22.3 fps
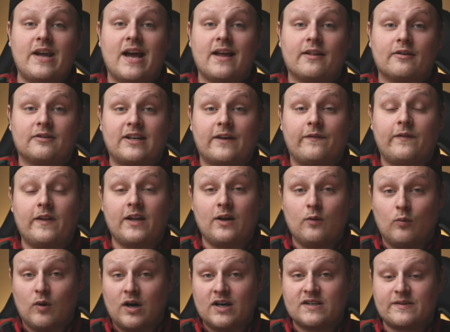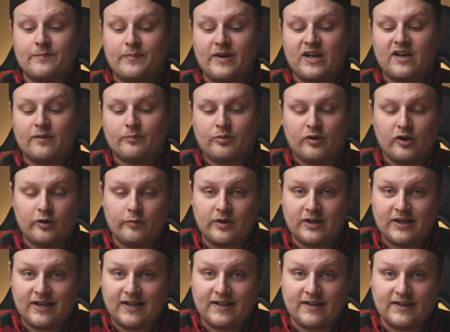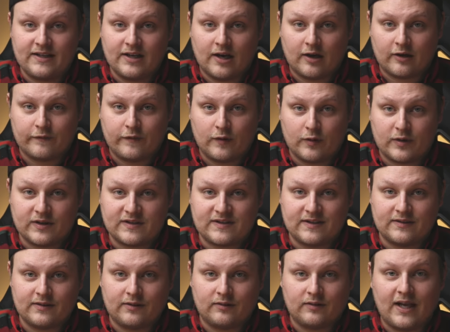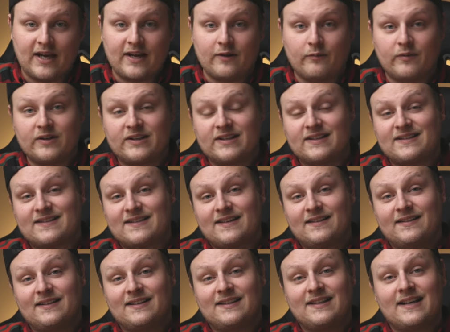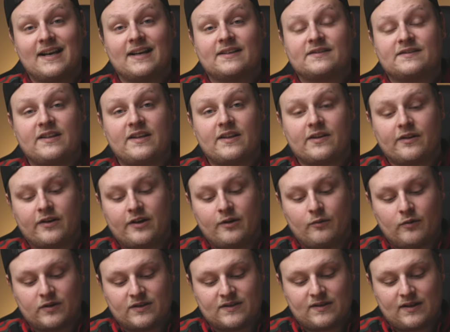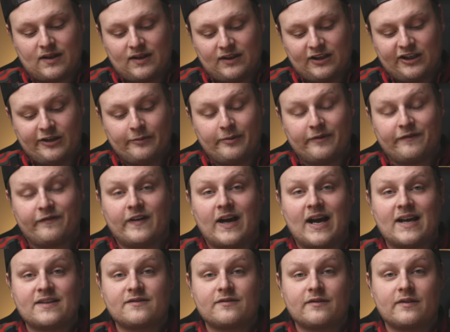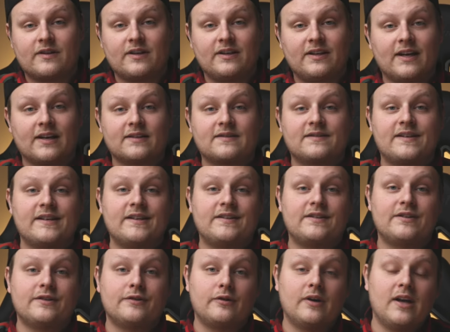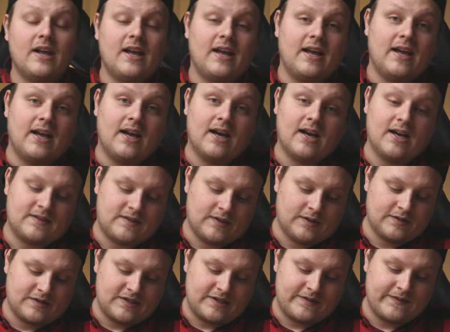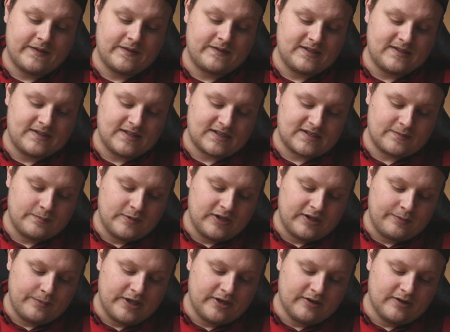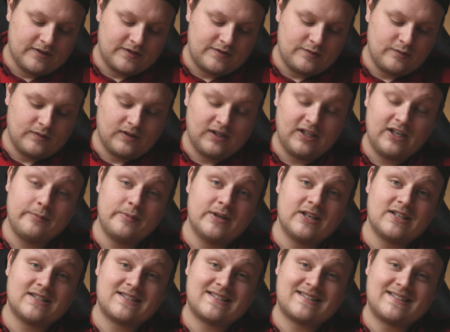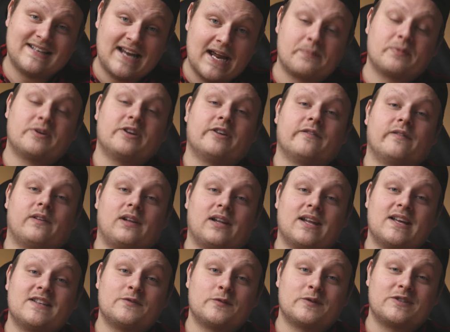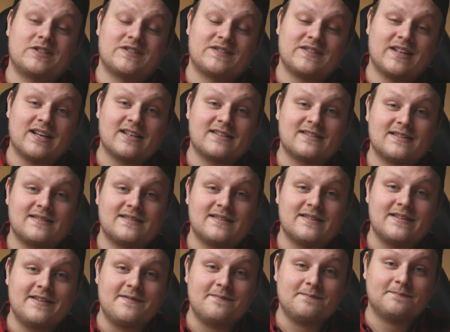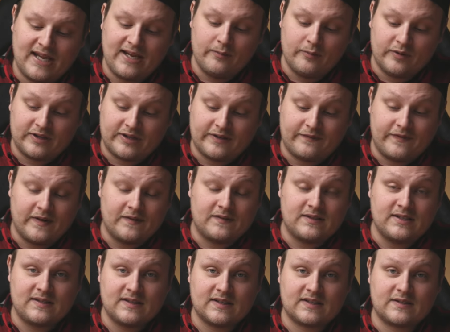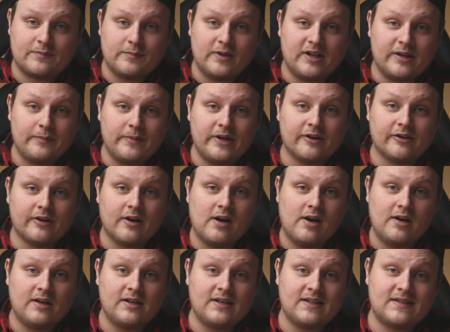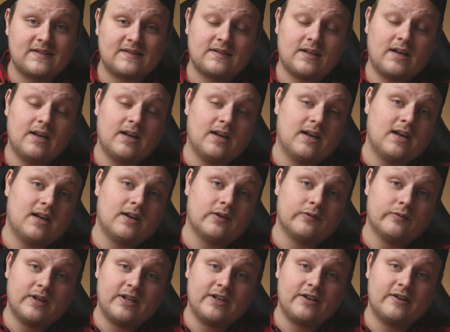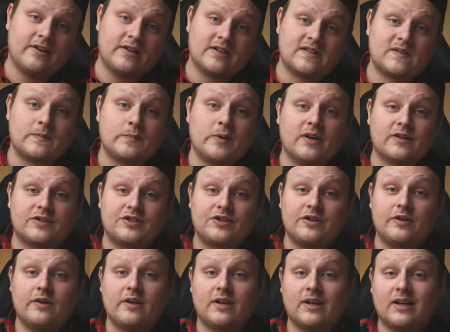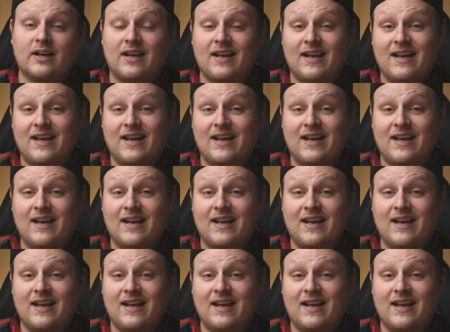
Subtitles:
yeah, there definitely was a big improvement in the autofocus and low light. We did see that the X-T3 was a little bit faster than the X-T2. It turns this 56 millimeter into a little bit snappier of a lens, which is nice to see. Even with the 56 millimeter on it, it's a really good experience shooting